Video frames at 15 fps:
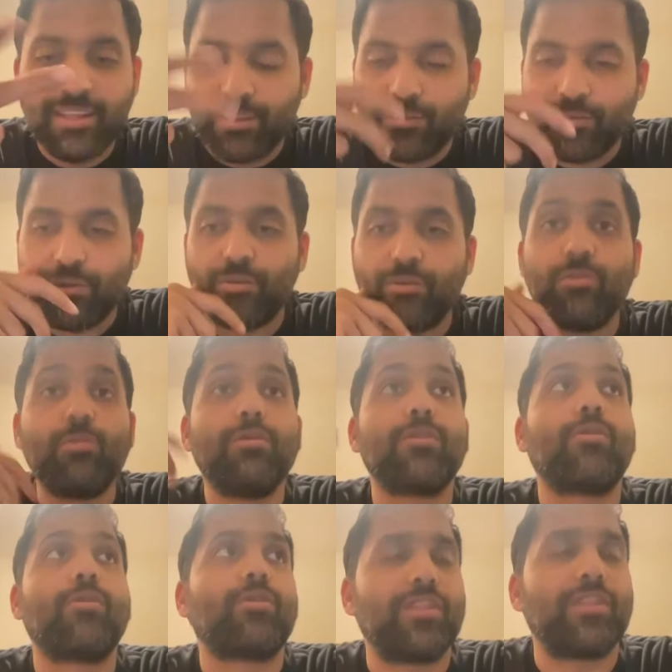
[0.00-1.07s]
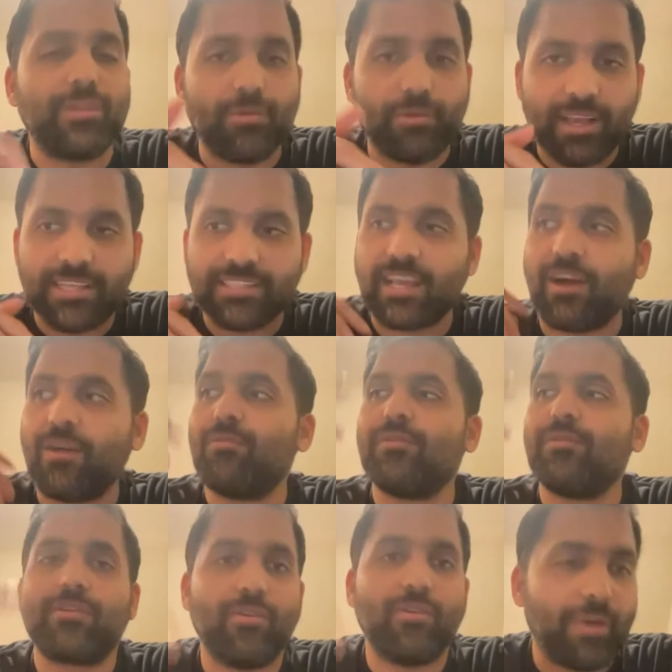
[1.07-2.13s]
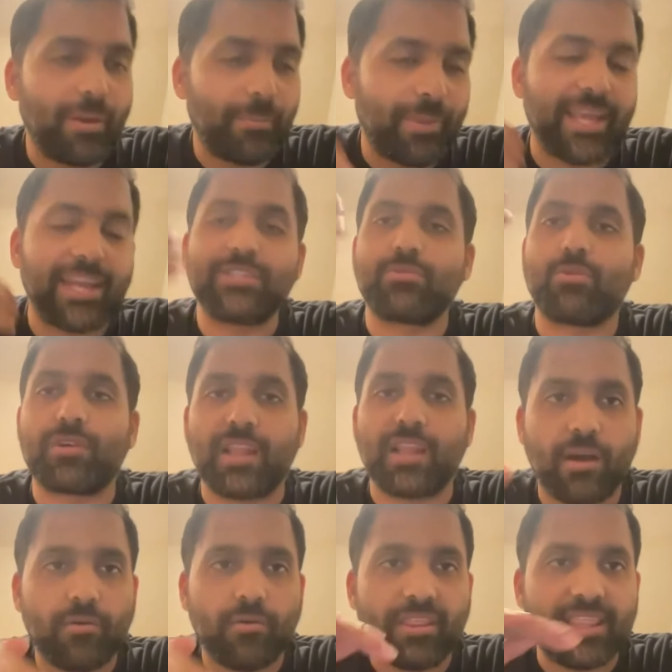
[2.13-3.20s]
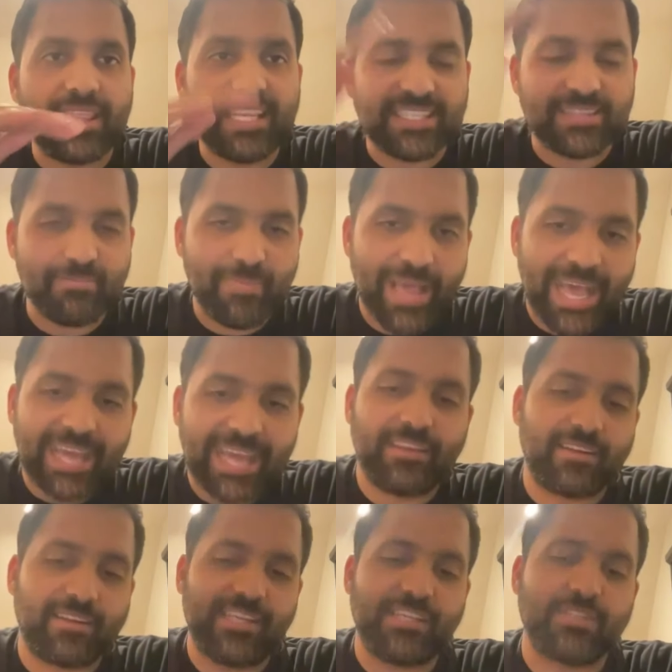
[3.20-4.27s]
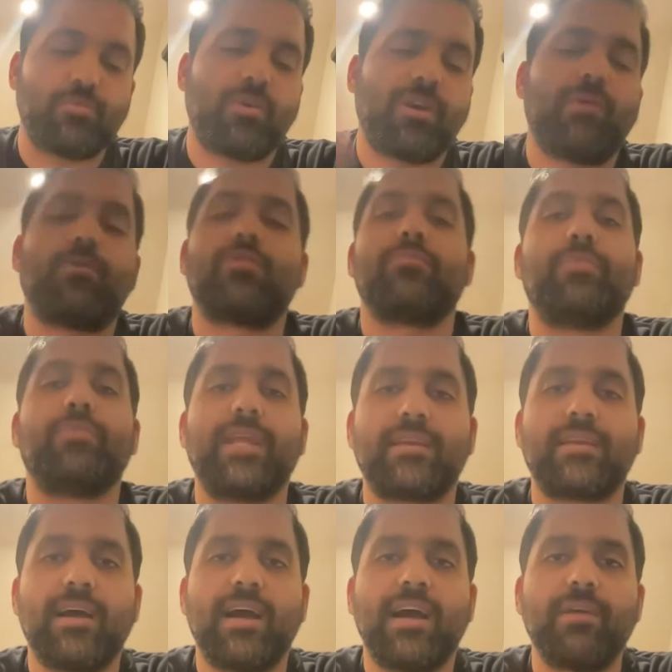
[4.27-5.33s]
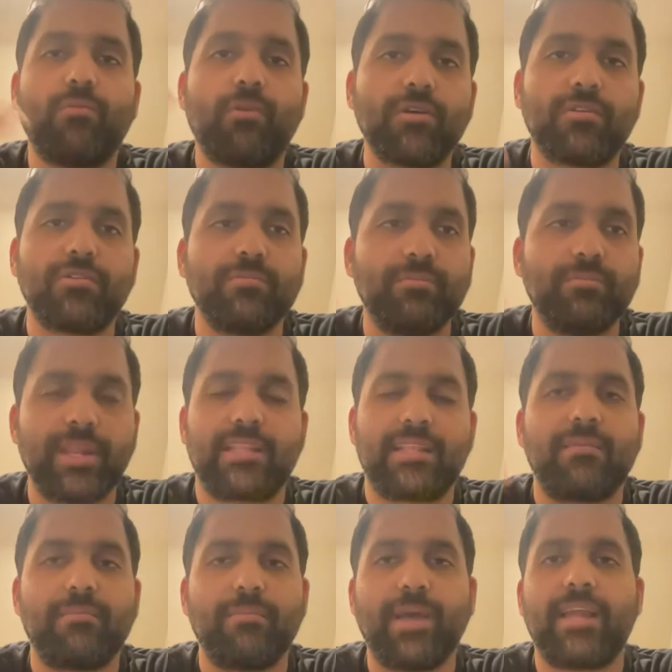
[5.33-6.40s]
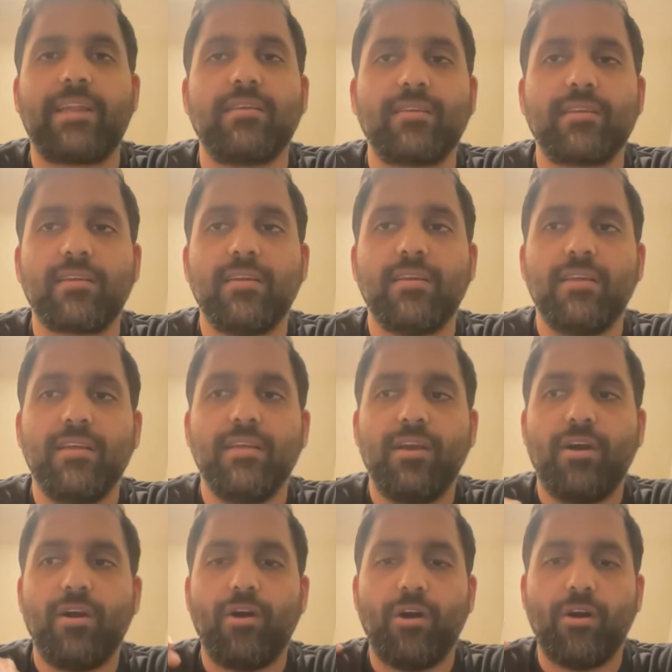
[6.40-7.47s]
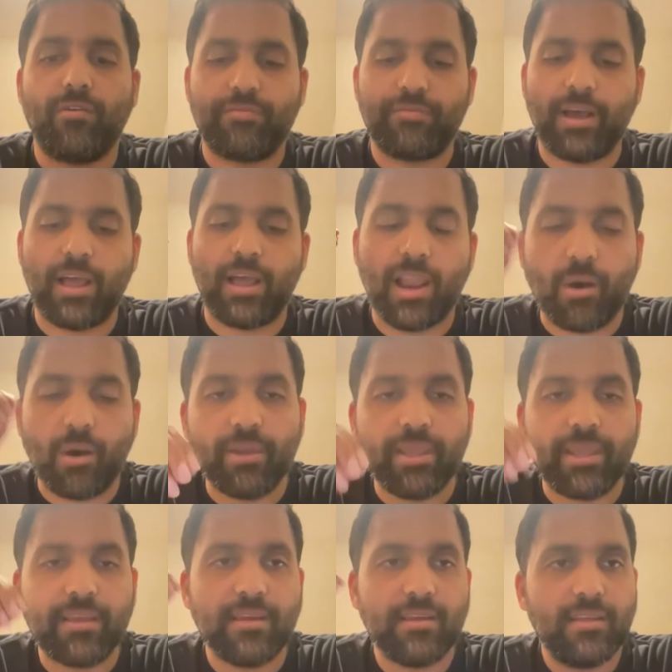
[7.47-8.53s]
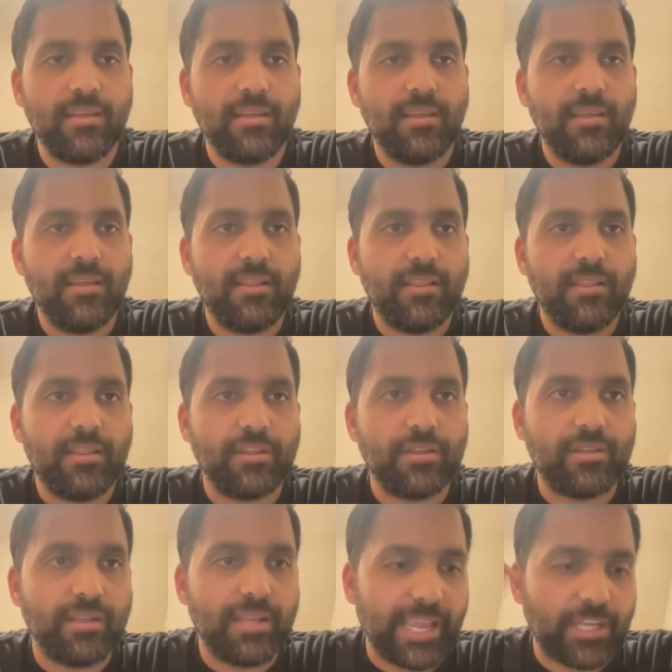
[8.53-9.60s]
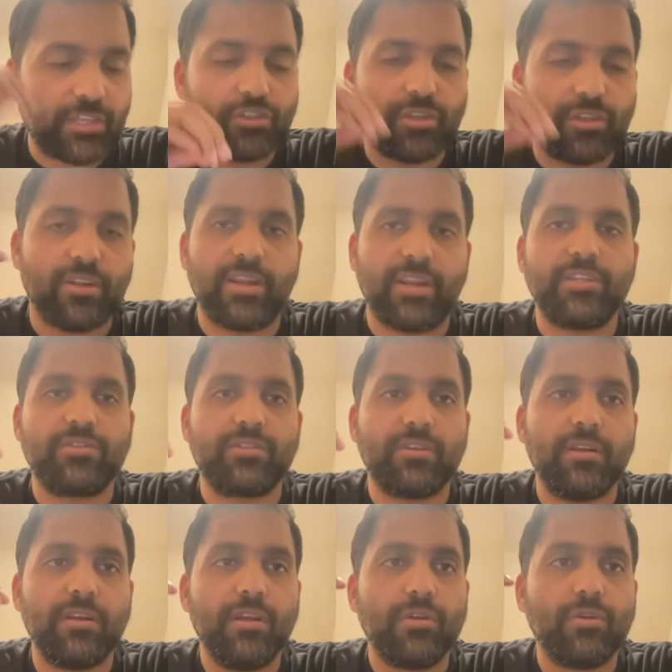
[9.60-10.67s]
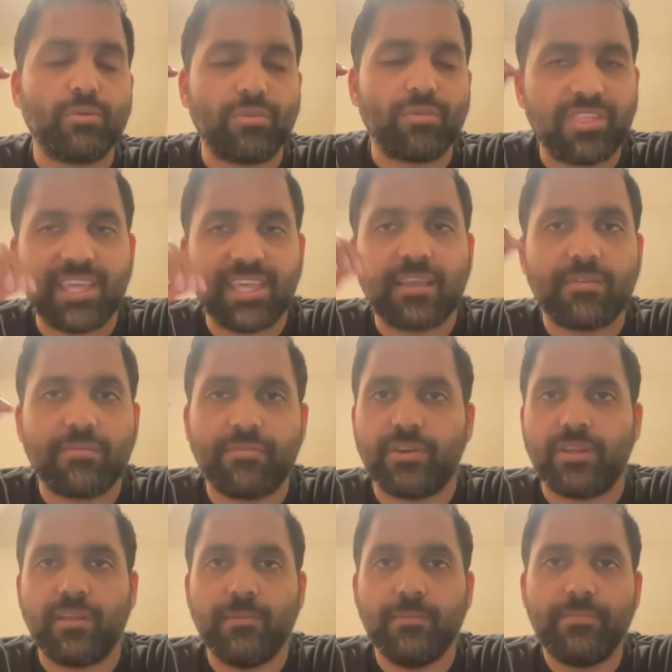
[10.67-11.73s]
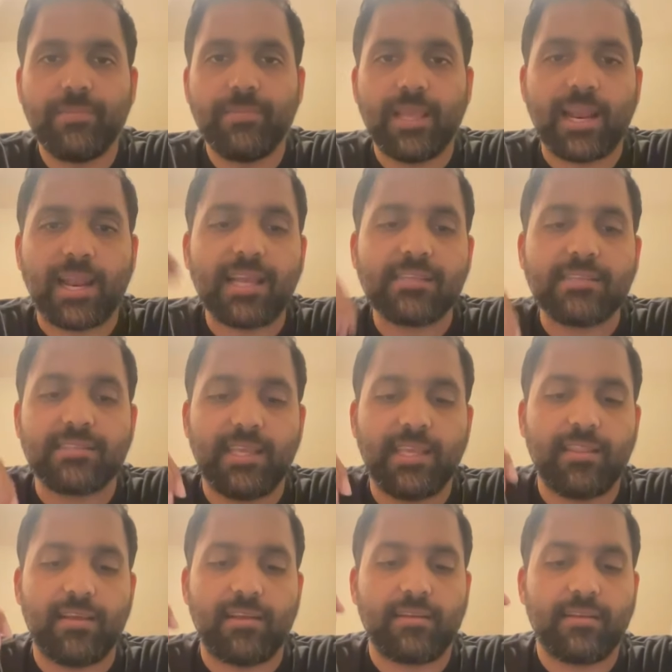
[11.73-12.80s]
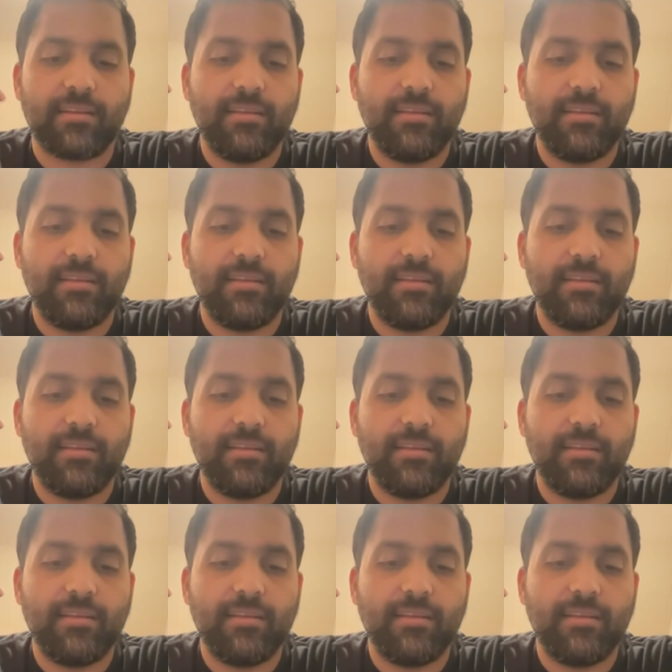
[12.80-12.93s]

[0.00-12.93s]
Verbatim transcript: you know, who will go to the US? How will it go? My parents won't allow. This barrier is what I want to break. I want to break the barrier of allowing the next generation to think free. And I say that